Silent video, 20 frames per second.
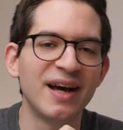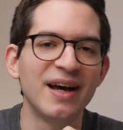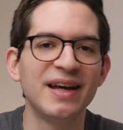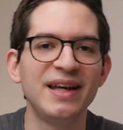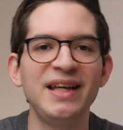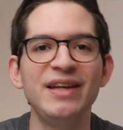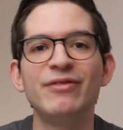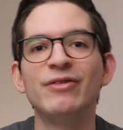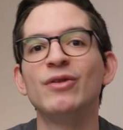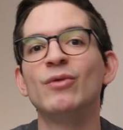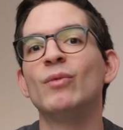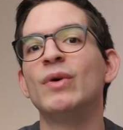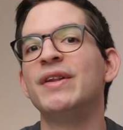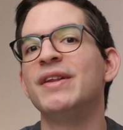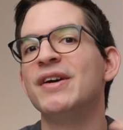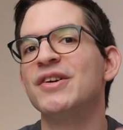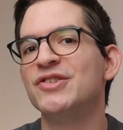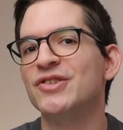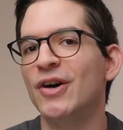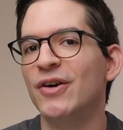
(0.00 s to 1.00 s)
even when
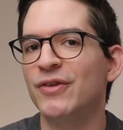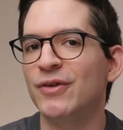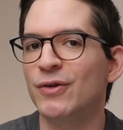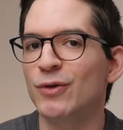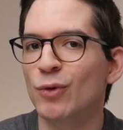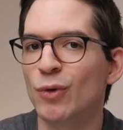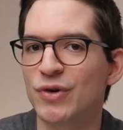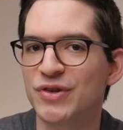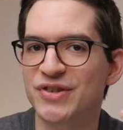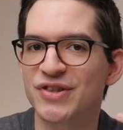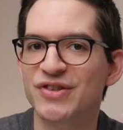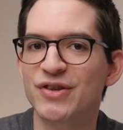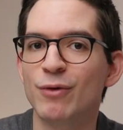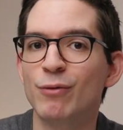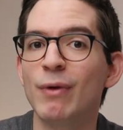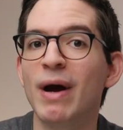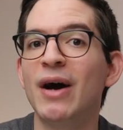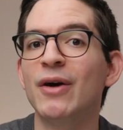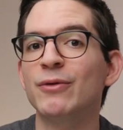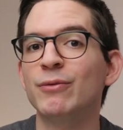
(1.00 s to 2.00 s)
there's other noises
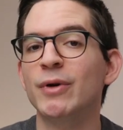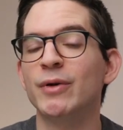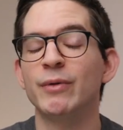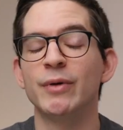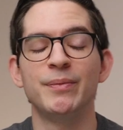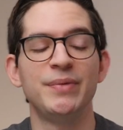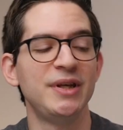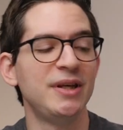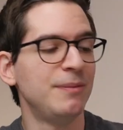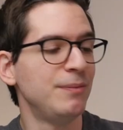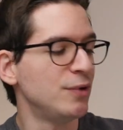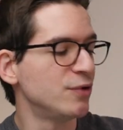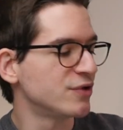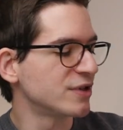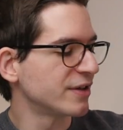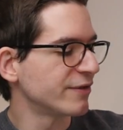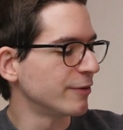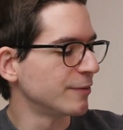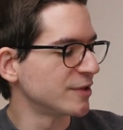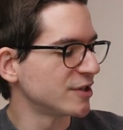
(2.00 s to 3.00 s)
around, whether it be
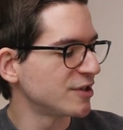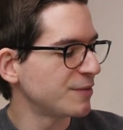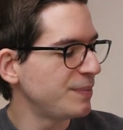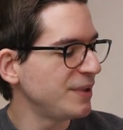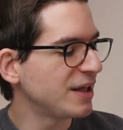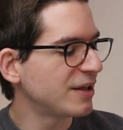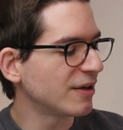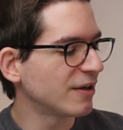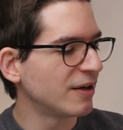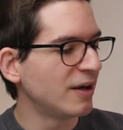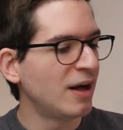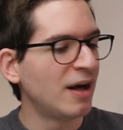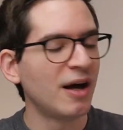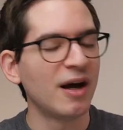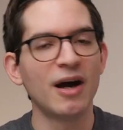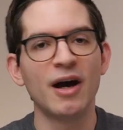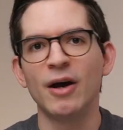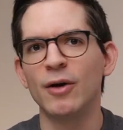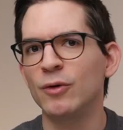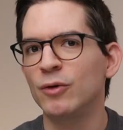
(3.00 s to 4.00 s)
music from the speaker
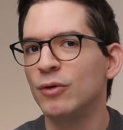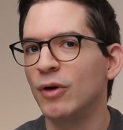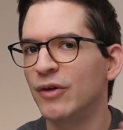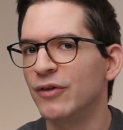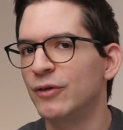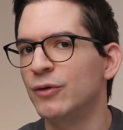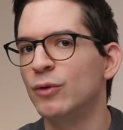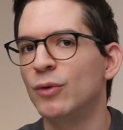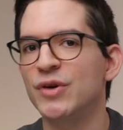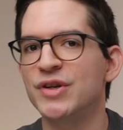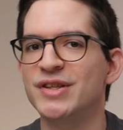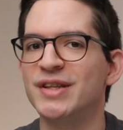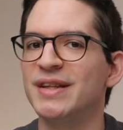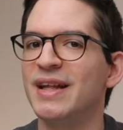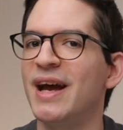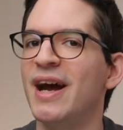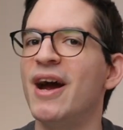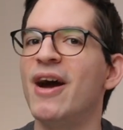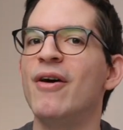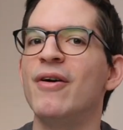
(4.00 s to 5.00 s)
or other noise in
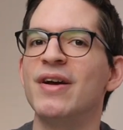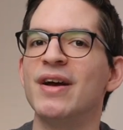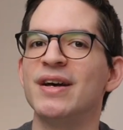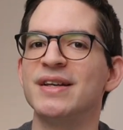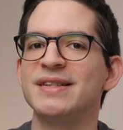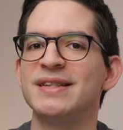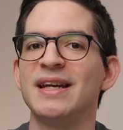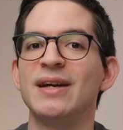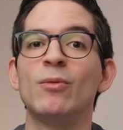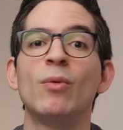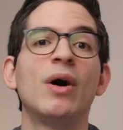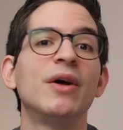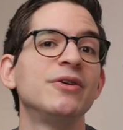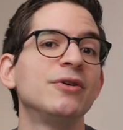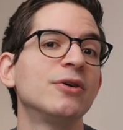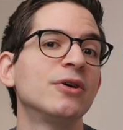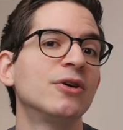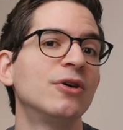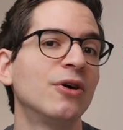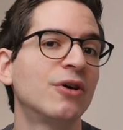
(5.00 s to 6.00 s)
the area, say while
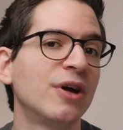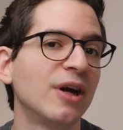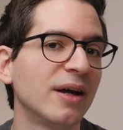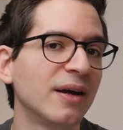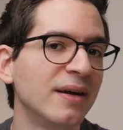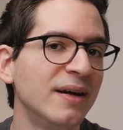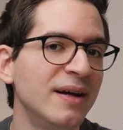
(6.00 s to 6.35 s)
you're cooking.